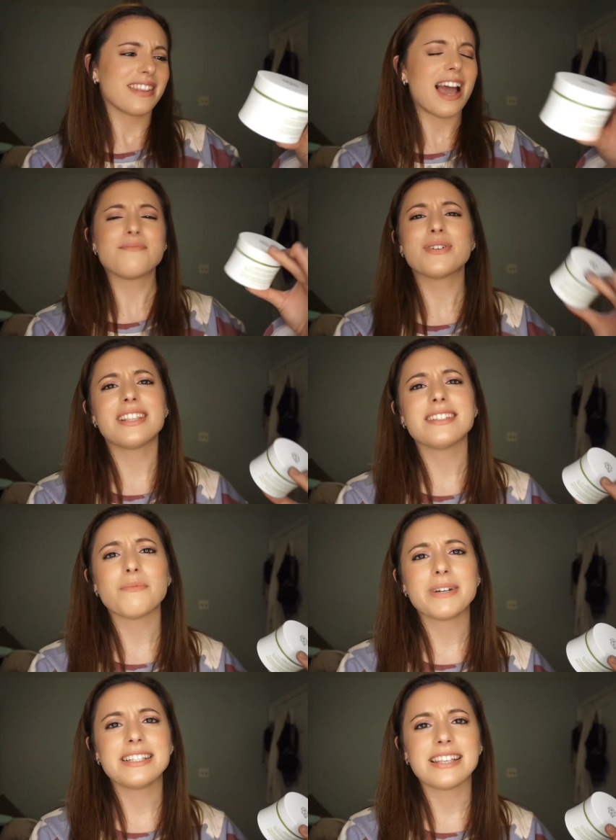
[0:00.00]
I put this on
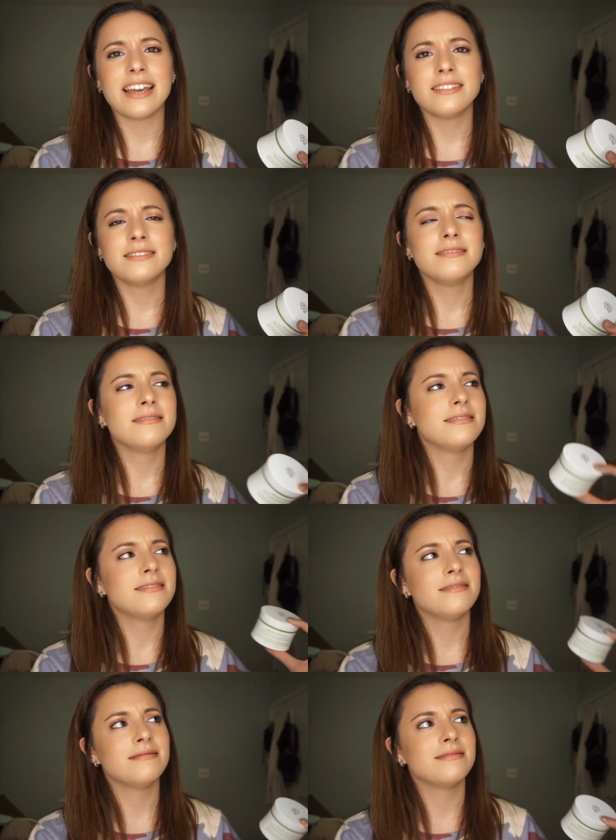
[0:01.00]
my skin,
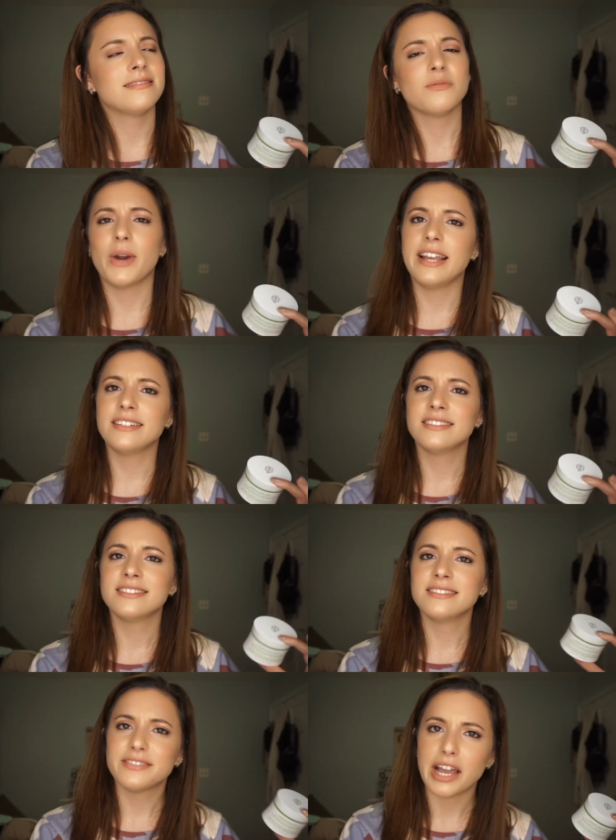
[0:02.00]
wait
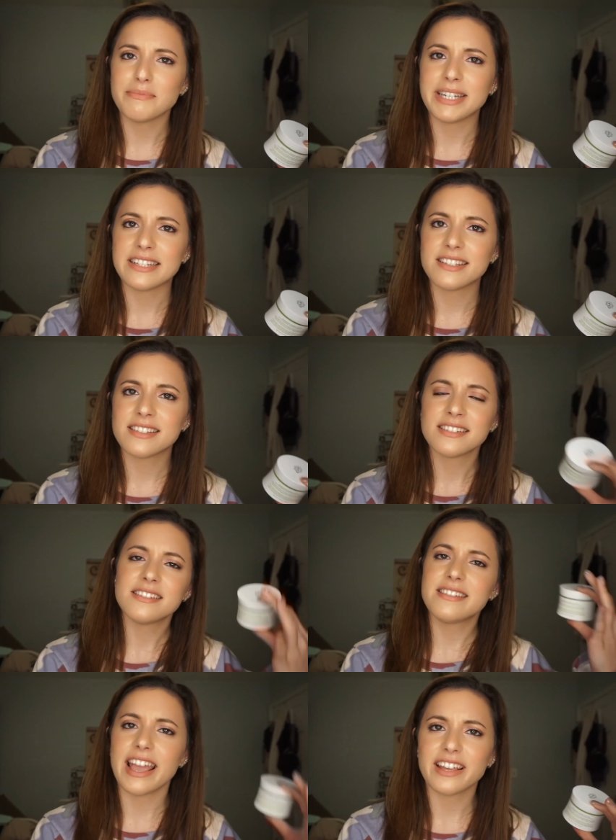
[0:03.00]
five minutes,
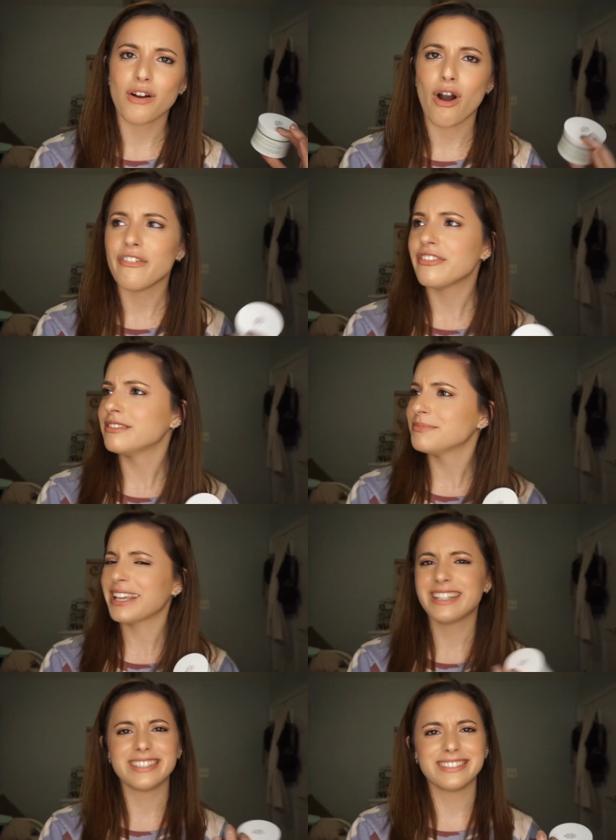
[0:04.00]
take it off.
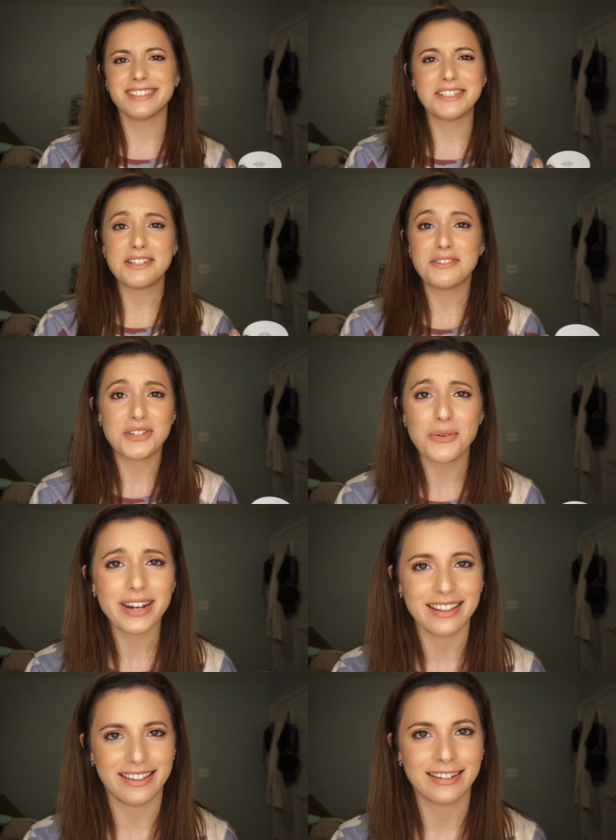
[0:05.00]
This didn't do
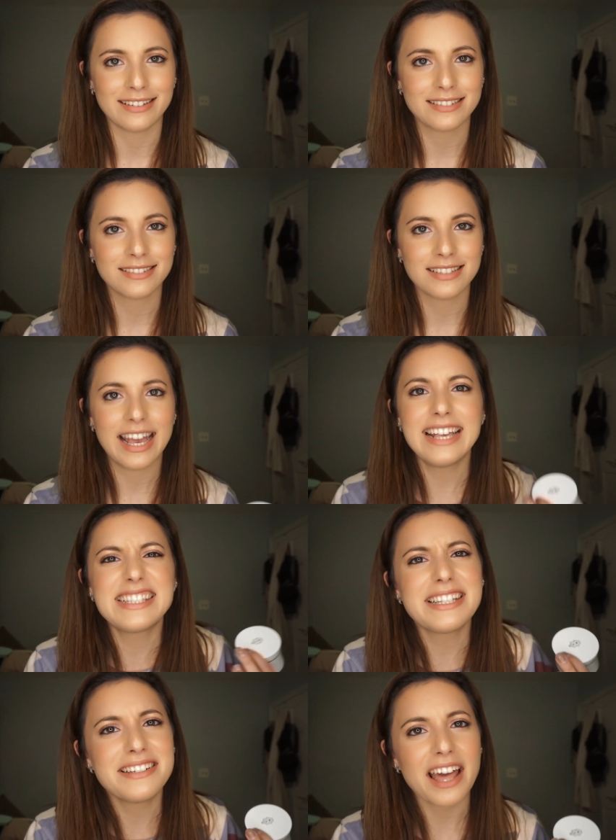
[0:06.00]
anything. It
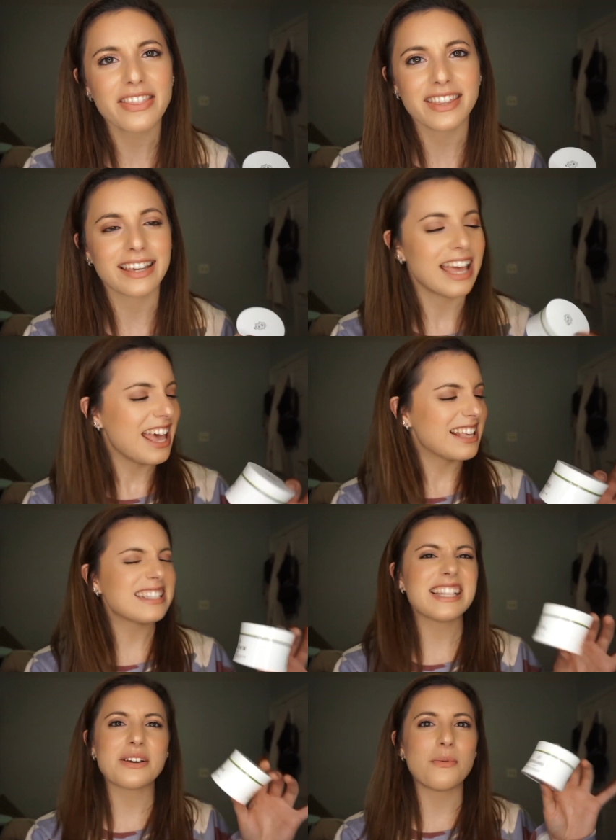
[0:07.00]
did nothing. This
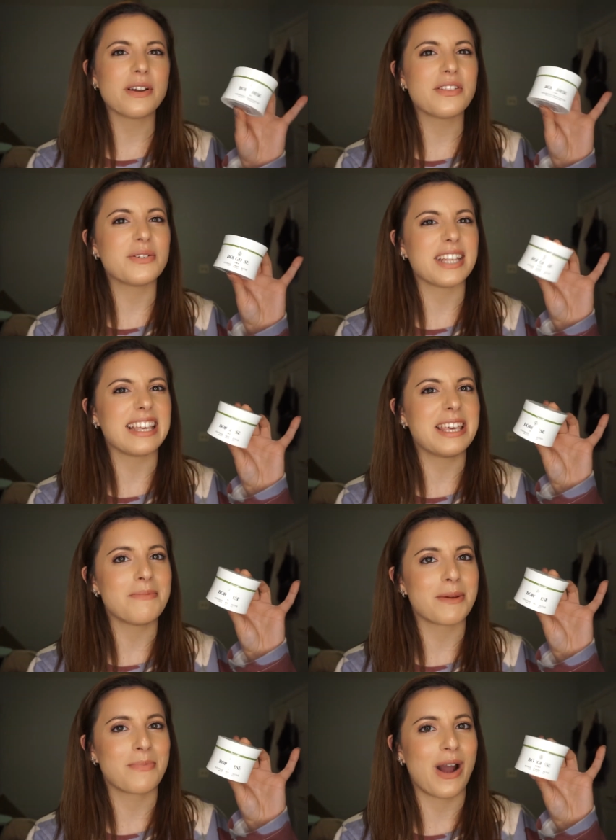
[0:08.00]
is like one of those like
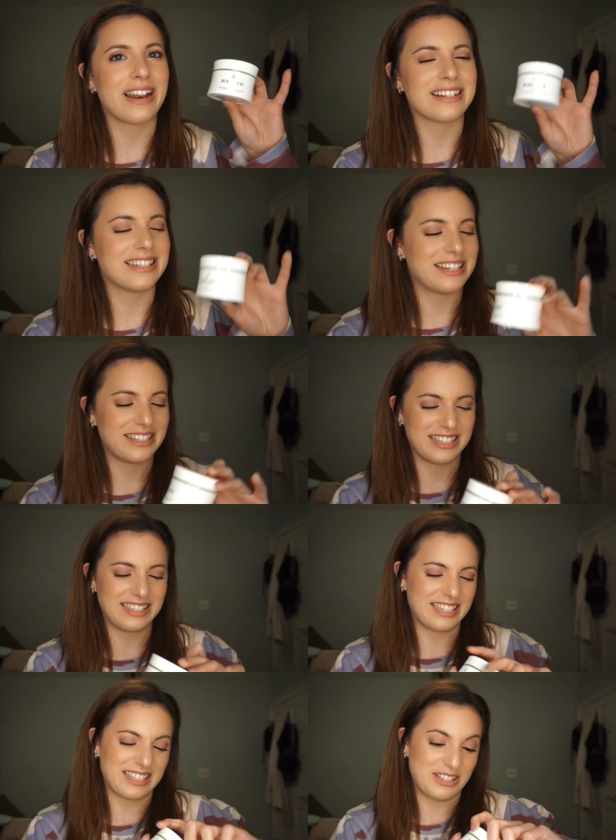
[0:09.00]
gimmick products that it
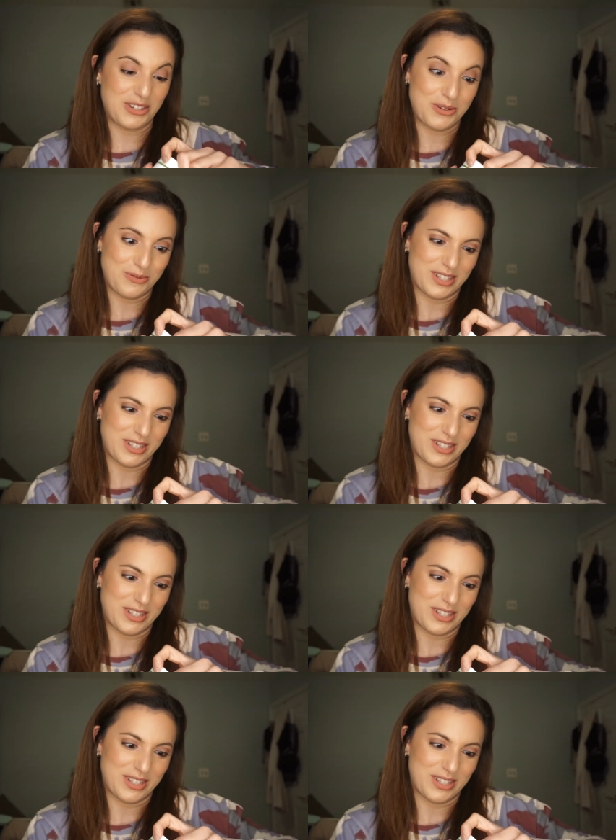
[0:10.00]
just doesn't do